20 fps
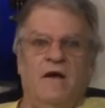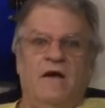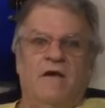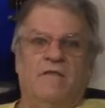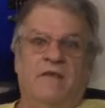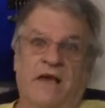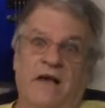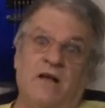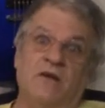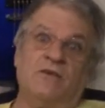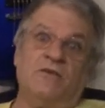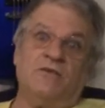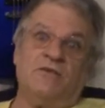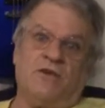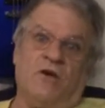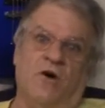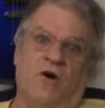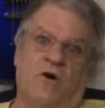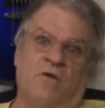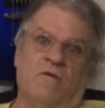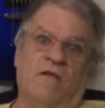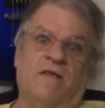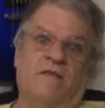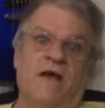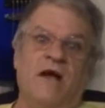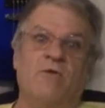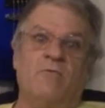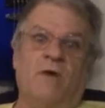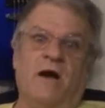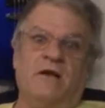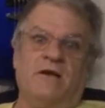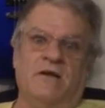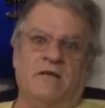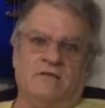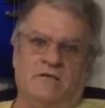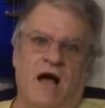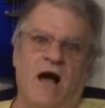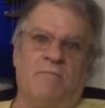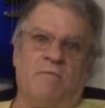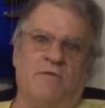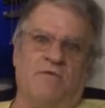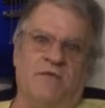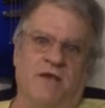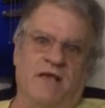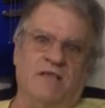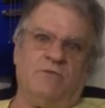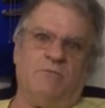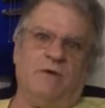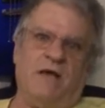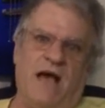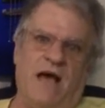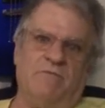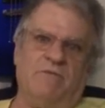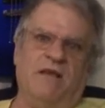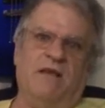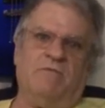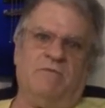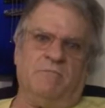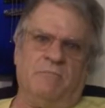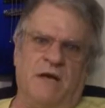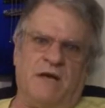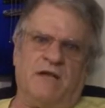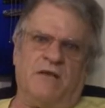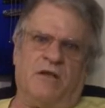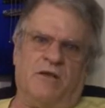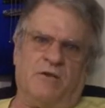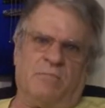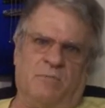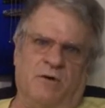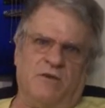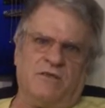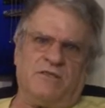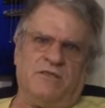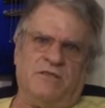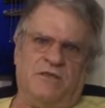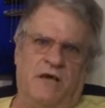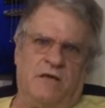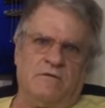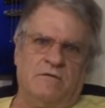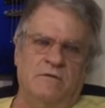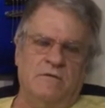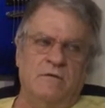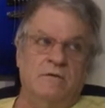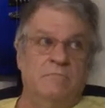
The elders call. They're right on top of things. We haven't even met another person yet.